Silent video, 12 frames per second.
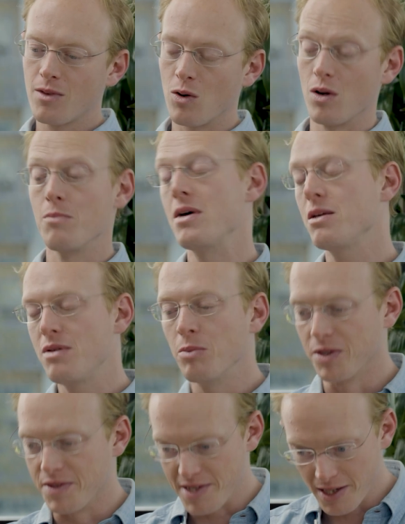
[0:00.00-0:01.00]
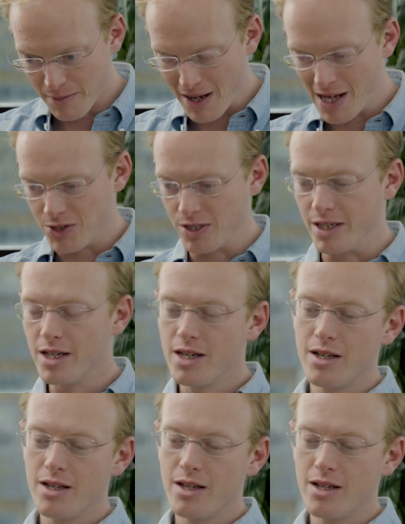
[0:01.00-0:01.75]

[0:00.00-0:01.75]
or many people did imagine,